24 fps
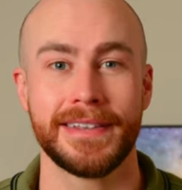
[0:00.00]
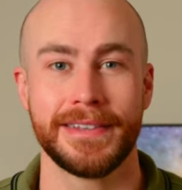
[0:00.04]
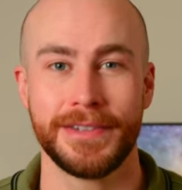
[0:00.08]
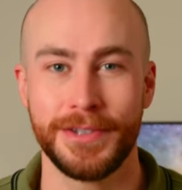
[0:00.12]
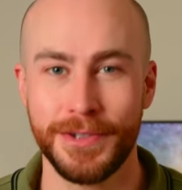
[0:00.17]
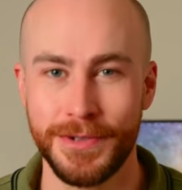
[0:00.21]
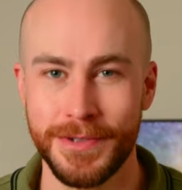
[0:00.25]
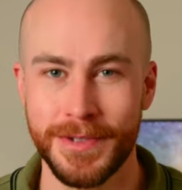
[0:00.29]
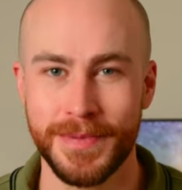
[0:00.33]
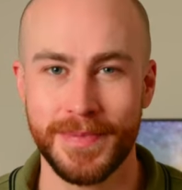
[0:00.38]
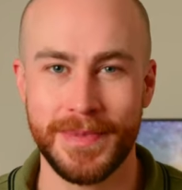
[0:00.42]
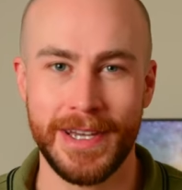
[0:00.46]

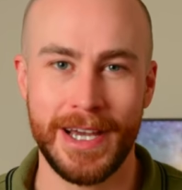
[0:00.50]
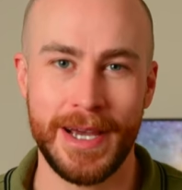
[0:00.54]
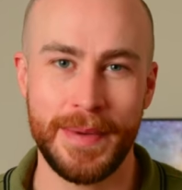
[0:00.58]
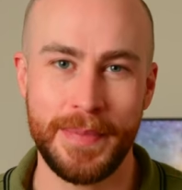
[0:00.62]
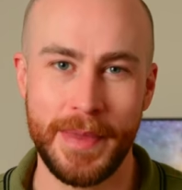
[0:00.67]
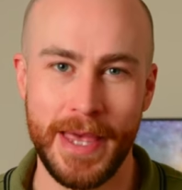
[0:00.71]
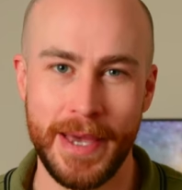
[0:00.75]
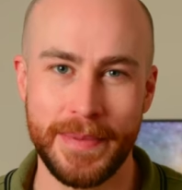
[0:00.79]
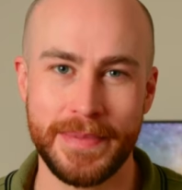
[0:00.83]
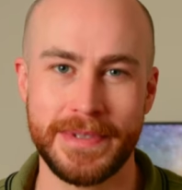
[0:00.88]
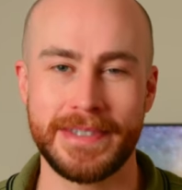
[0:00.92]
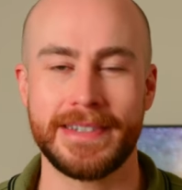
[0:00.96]
do some time
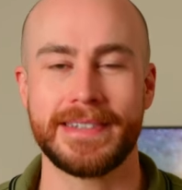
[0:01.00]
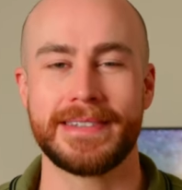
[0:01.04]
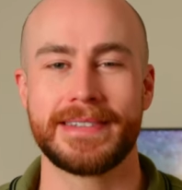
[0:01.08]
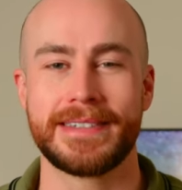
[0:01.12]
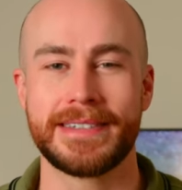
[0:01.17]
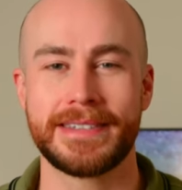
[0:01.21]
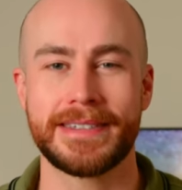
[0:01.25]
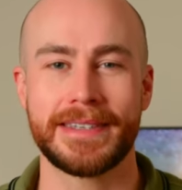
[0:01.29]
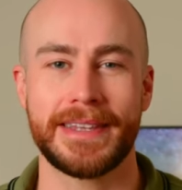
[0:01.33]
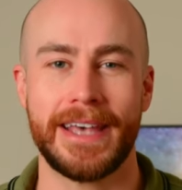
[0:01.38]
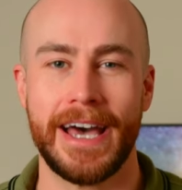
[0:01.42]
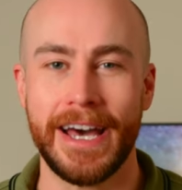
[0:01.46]
lapses.
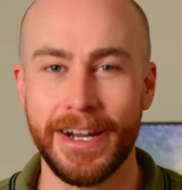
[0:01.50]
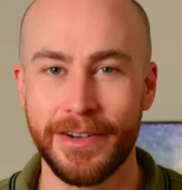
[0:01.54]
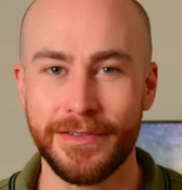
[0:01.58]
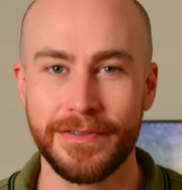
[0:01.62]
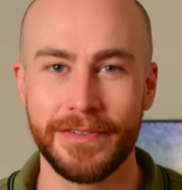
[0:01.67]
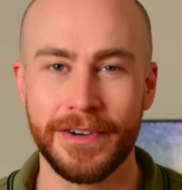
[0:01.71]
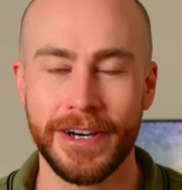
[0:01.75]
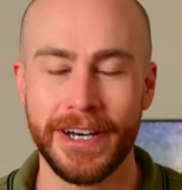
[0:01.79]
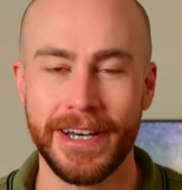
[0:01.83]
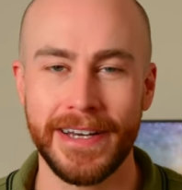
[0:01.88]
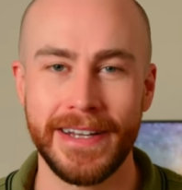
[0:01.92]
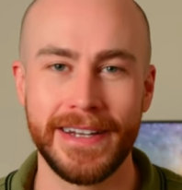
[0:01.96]
It's a lot of
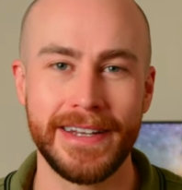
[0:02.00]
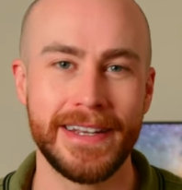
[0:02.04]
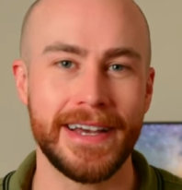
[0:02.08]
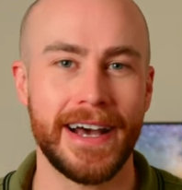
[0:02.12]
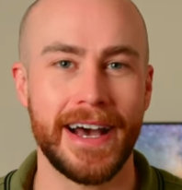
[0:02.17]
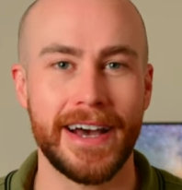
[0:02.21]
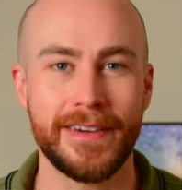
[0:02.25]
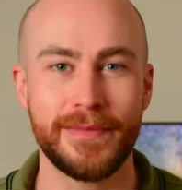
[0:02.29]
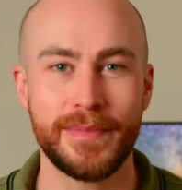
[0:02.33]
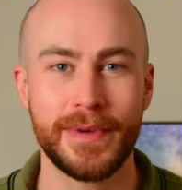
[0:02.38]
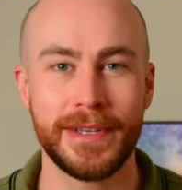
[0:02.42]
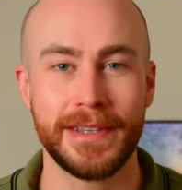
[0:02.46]
fun.
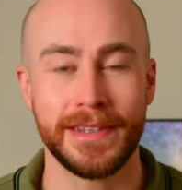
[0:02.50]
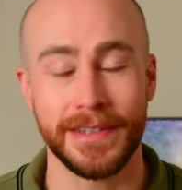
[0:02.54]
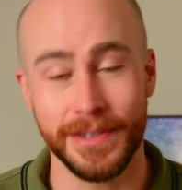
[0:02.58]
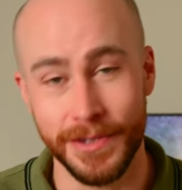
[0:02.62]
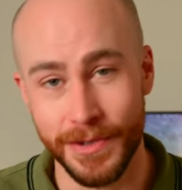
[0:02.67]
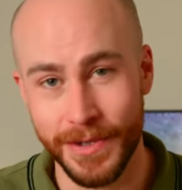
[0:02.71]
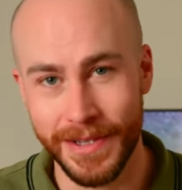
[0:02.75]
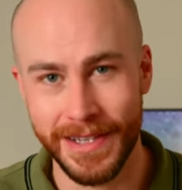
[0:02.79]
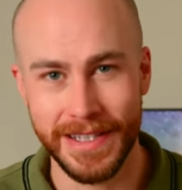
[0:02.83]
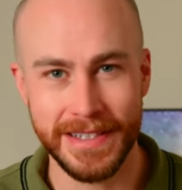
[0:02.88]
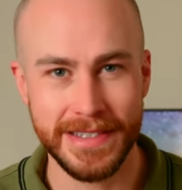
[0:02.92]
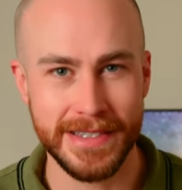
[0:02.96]
I've been
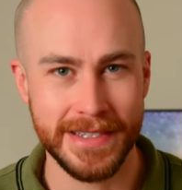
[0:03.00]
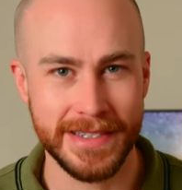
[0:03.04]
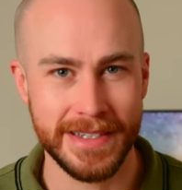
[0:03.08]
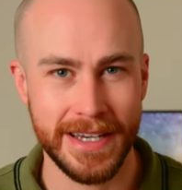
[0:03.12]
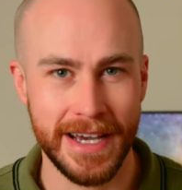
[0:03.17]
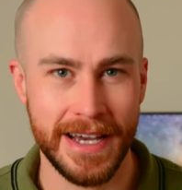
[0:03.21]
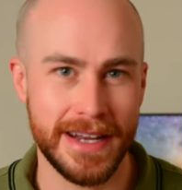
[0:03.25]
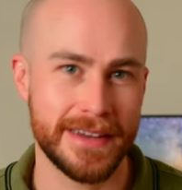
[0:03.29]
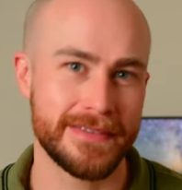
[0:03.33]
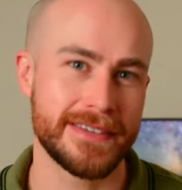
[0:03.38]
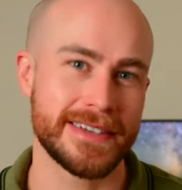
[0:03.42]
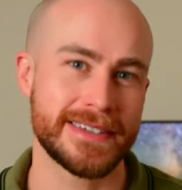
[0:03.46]
doing this as
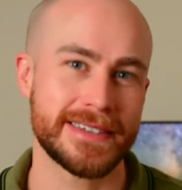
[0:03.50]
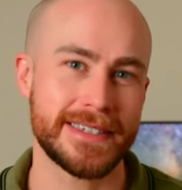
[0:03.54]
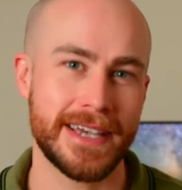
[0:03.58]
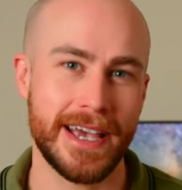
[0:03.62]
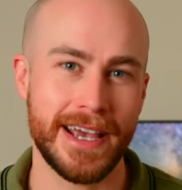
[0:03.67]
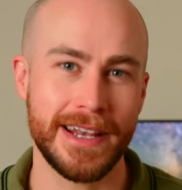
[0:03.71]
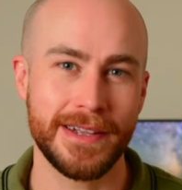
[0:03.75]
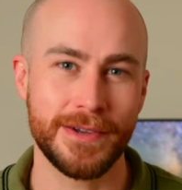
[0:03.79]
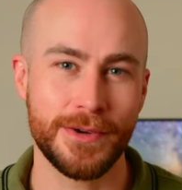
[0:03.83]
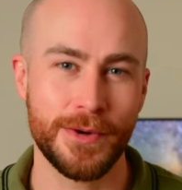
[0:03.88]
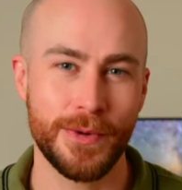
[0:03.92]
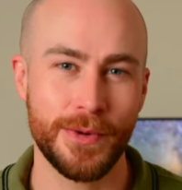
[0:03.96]
kind of a side